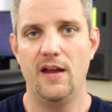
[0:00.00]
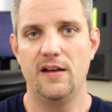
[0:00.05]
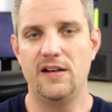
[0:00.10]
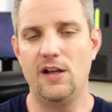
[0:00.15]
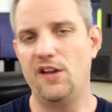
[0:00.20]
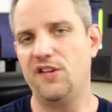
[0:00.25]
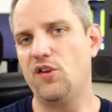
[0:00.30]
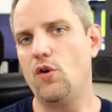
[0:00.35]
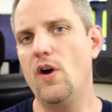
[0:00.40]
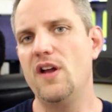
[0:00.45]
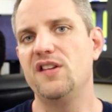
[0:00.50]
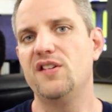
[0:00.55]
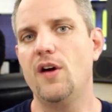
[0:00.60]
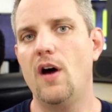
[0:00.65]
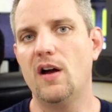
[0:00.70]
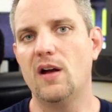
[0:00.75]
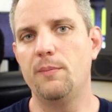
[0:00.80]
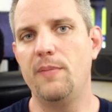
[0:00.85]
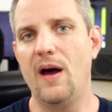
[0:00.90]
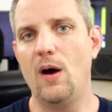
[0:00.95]
Now let's go ahead and
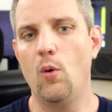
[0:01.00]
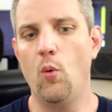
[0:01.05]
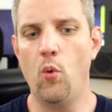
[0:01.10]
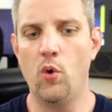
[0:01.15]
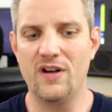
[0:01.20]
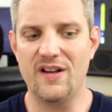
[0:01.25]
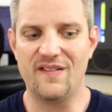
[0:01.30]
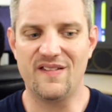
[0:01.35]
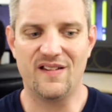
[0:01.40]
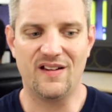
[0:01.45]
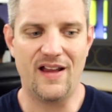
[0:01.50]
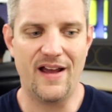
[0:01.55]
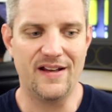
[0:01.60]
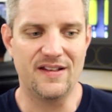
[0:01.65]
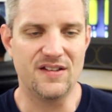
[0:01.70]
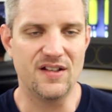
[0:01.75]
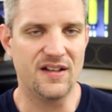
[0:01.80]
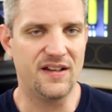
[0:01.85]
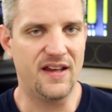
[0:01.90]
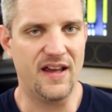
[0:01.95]
talk about what it's
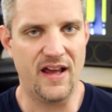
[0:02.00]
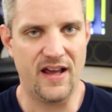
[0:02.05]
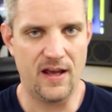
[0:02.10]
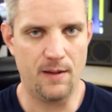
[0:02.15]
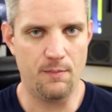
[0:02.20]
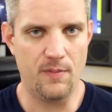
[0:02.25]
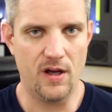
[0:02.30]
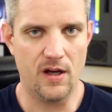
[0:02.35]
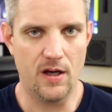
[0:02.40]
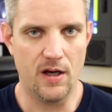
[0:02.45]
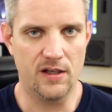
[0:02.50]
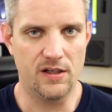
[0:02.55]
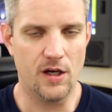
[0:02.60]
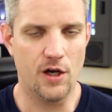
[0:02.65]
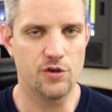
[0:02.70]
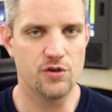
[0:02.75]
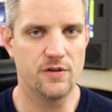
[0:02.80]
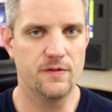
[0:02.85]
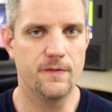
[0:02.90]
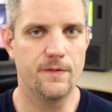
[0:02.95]
like to game on
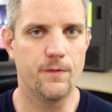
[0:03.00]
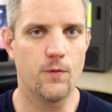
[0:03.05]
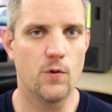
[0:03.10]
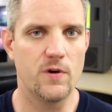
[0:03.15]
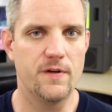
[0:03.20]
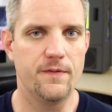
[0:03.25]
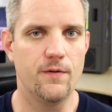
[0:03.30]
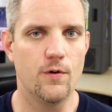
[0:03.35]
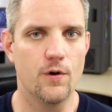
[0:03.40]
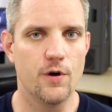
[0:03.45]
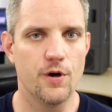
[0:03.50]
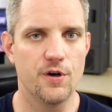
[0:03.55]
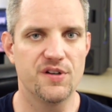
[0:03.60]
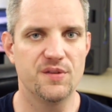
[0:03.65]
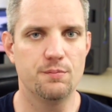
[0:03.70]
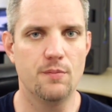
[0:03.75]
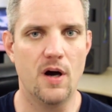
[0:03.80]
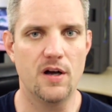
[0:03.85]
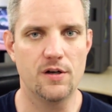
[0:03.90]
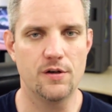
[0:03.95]
144
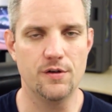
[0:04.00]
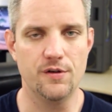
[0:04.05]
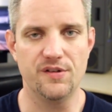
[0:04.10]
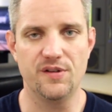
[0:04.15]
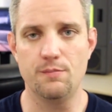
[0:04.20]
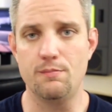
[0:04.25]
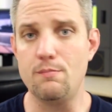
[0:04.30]
Hertz monitors.